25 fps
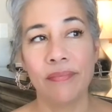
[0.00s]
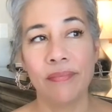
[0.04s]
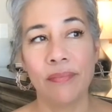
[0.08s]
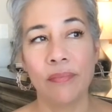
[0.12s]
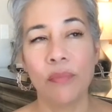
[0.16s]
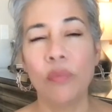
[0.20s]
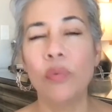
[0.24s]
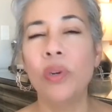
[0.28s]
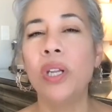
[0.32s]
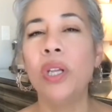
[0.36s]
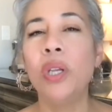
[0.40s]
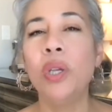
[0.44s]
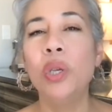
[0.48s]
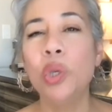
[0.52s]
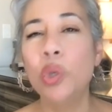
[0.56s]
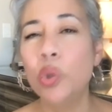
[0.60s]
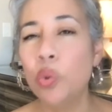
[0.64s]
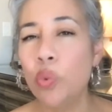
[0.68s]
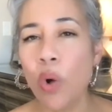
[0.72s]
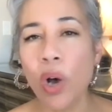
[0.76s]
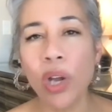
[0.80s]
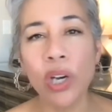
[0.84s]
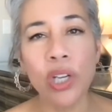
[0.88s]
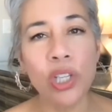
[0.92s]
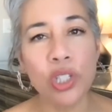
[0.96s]
what do you
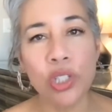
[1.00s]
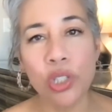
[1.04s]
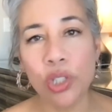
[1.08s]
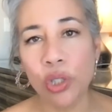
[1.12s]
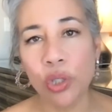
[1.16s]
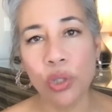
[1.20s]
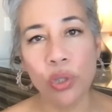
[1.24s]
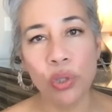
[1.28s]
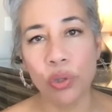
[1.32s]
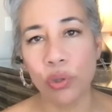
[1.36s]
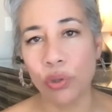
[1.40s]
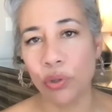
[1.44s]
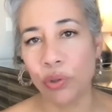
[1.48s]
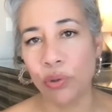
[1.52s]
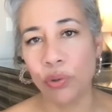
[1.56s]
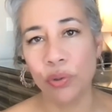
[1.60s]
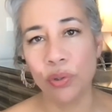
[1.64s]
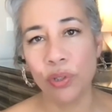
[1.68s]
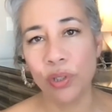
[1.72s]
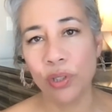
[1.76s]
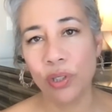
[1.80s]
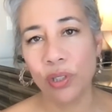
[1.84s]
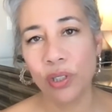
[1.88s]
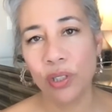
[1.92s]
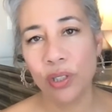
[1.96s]
want to do
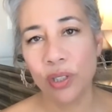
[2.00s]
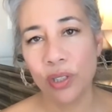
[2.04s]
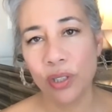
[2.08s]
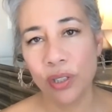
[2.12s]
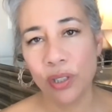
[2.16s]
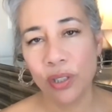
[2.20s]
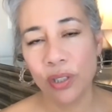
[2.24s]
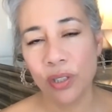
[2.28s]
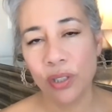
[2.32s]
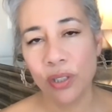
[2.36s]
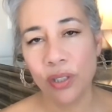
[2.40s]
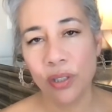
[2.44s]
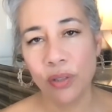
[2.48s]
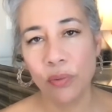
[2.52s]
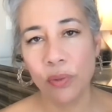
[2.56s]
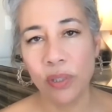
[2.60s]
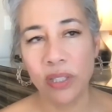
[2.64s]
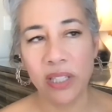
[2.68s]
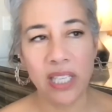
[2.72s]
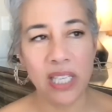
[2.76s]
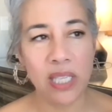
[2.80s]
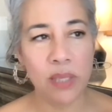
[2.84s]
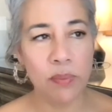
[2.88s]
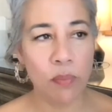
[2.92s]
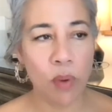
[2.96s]
with
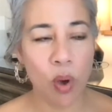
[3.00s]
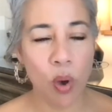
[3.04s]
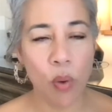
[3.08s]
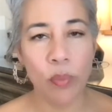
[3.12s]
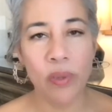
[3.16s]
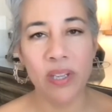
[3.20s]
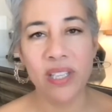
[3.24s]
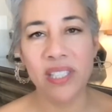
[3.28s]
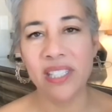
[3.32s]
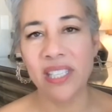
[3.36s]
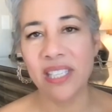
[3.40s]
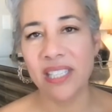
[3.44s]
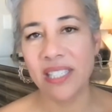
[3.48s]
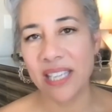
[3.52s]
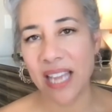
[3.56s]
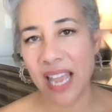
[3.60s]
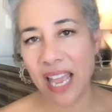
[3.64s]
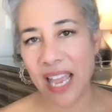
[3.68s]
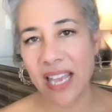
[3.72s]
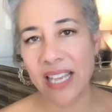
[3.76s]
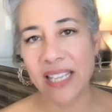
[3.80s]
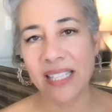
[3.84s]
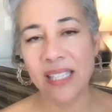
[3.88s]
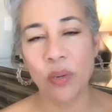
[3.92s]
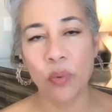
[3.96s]
these moments and
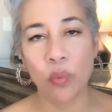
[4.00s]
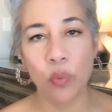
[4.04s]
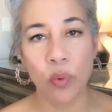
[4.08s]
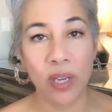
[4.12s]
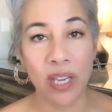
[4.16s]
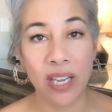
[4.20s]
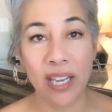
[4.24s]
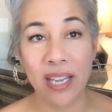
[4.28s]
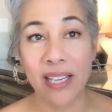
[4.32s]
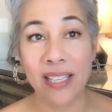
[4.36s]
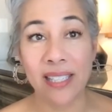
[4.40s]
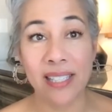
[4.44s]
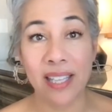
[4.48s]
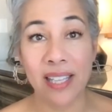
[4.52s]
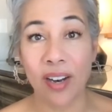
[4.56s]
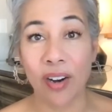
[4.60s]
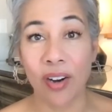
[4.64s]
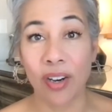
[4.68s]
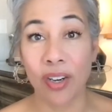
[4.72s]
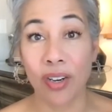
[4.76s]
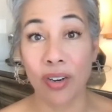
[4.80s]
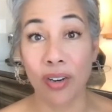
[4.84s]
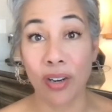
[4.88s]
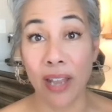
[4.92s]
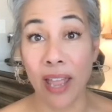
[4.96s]
days and weeks that are
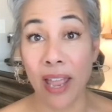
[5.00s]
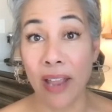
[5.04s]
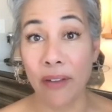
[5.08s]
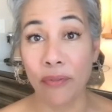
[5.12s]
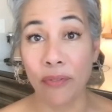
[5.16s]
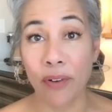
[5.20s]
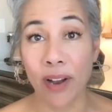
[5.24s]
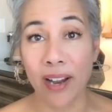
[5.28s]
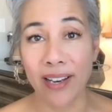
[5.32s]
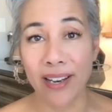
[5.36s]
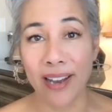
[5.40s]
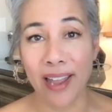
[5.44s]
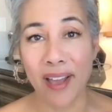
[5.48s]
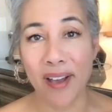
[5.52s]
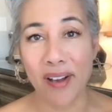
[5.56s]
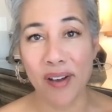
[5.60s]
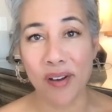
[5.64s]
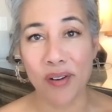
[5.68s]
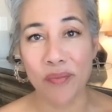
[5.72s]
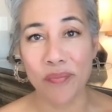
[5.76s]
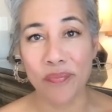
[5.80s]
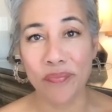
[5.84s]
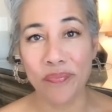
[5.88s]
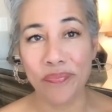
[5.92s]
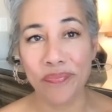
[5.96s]
your life right
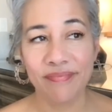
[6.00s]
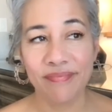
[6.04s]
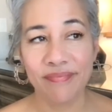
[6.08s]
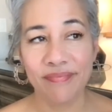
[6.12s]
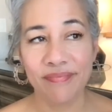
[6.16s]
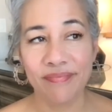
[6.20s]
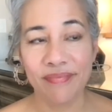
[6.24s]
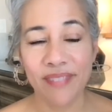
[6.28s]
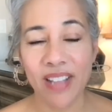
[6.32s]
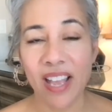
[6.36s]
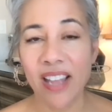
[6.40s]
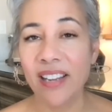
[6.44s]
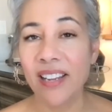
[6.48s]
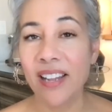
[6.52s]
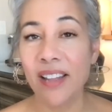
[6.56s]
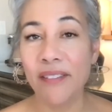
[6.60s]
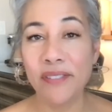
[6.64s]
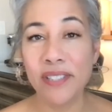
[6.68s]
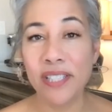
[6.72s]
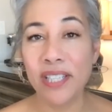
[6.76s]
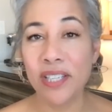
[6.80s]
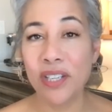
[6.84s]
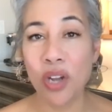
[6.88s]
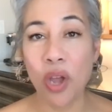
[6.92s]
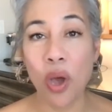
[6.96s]
now? I'd
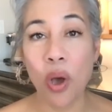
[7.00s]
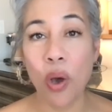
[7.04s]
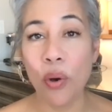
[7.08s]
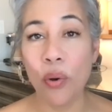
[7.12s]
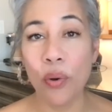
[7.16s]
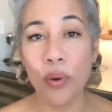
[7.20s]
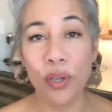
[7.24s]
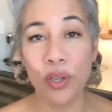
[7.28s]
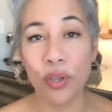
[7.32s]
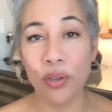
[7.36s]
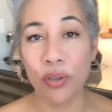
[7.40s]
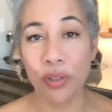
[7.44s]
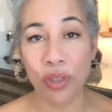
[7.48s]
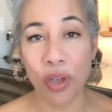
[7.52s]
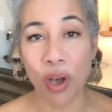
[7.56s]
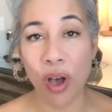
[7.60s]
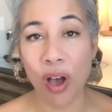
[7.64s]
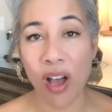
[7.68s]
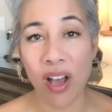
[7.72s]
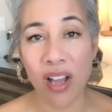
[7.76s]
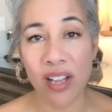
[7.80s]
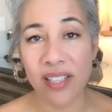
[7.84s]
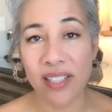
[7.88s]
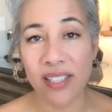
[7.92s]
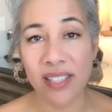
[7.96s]
love to know your
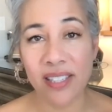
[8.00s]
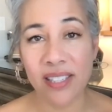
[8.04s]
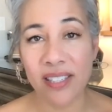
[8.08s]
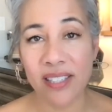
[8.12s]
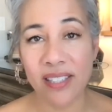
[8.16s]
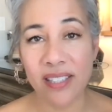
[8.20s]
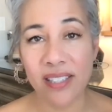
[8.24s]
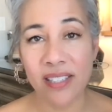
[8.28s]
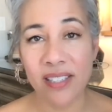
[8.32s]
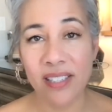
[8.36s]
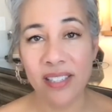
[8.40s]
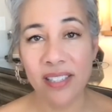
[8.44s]
thoughts